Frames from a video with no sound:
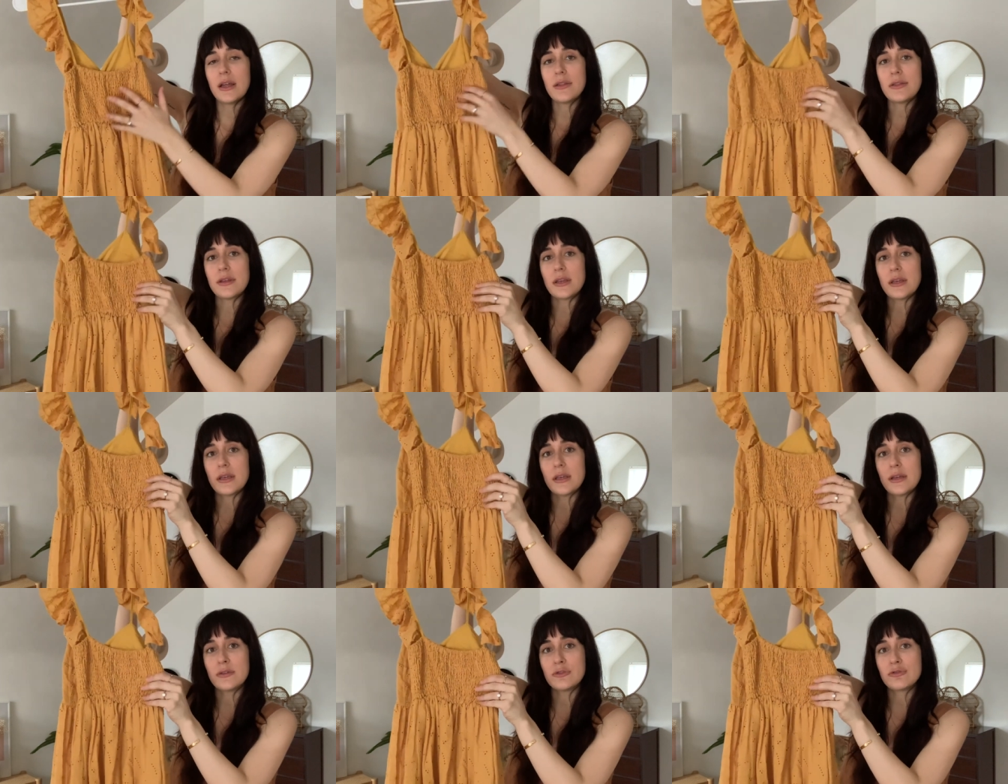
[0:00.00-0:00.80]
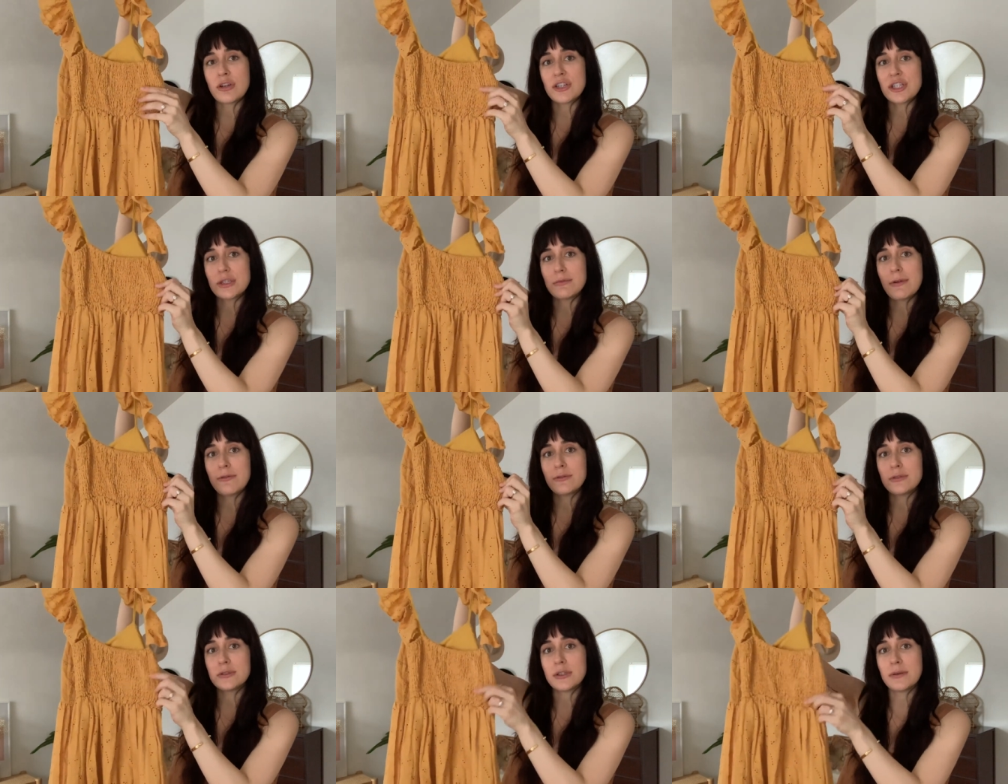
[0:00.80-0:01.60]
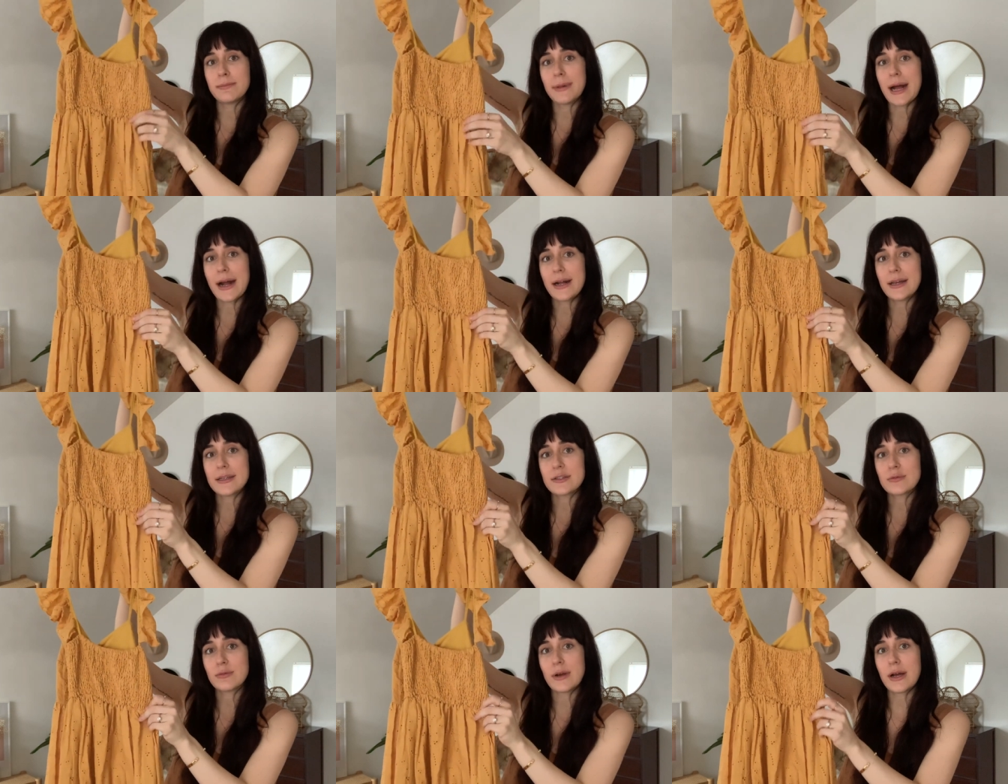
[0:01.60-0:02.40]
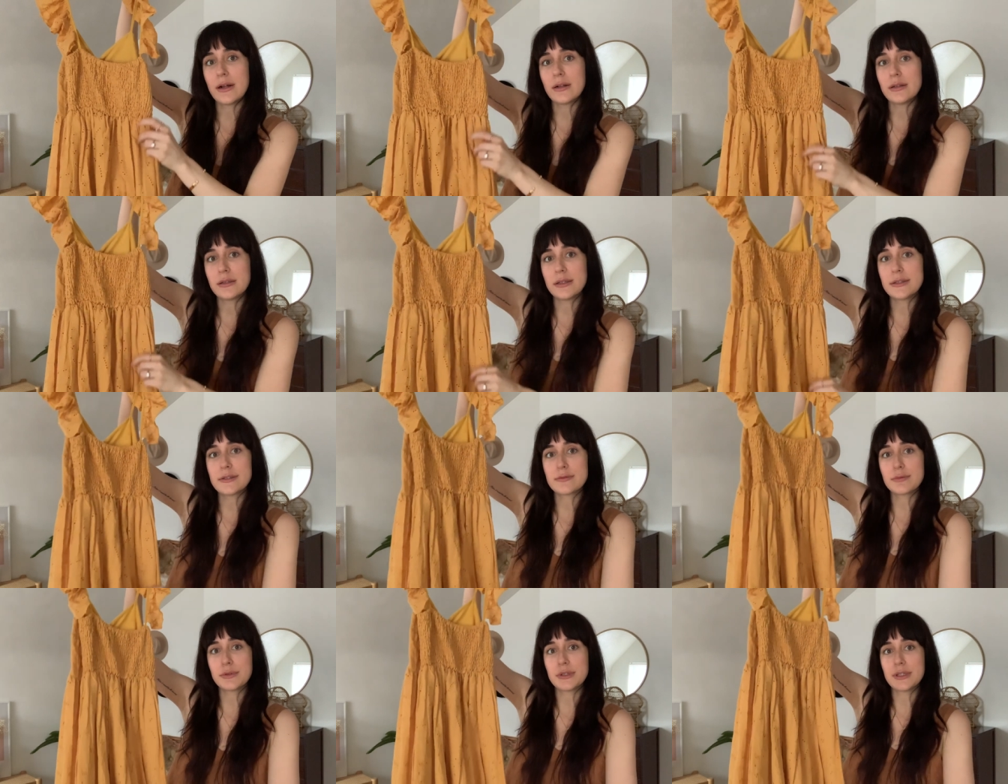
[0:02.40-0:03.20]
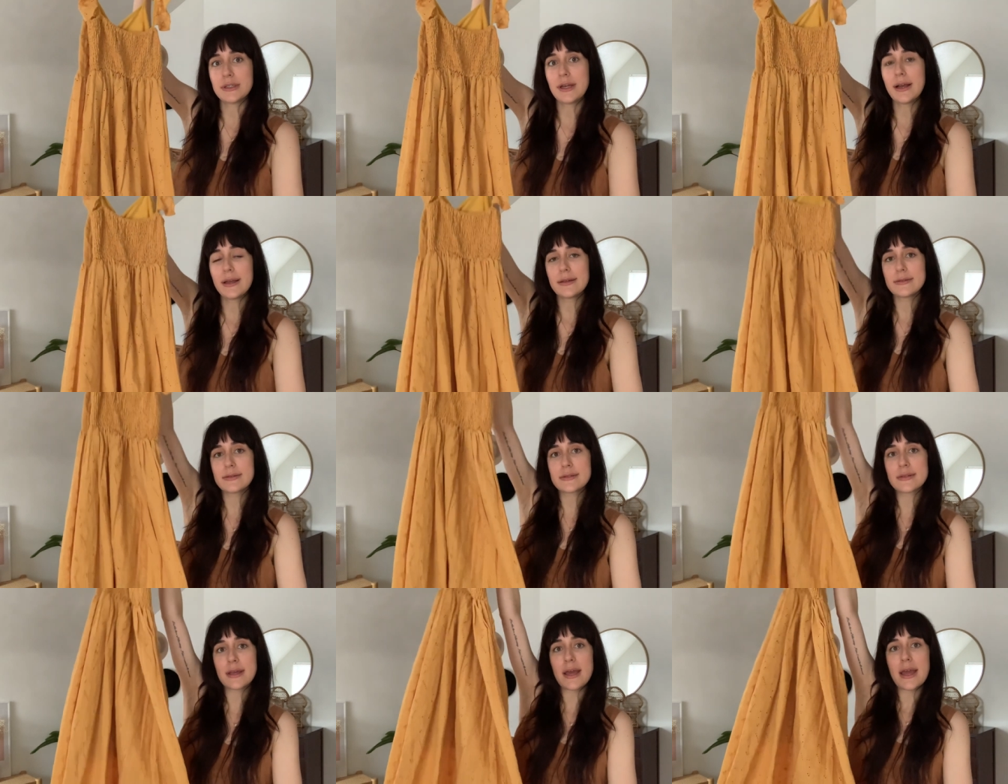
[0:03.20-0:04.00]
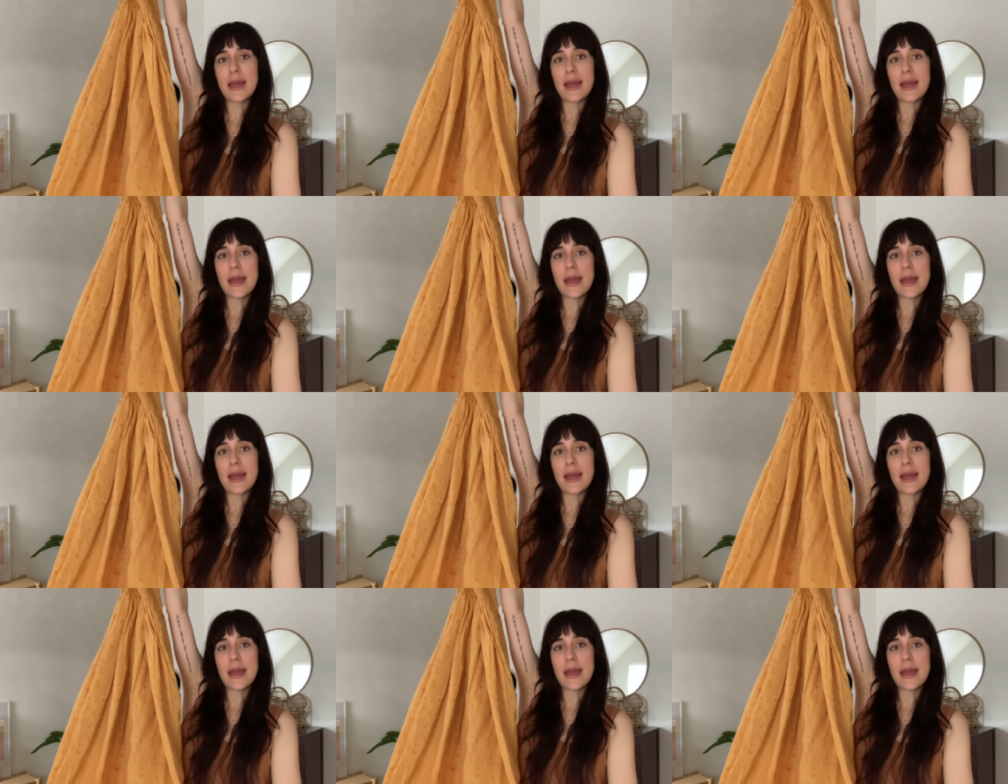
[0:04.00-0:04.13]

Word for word: the stretchy ruffled back as well is really nice.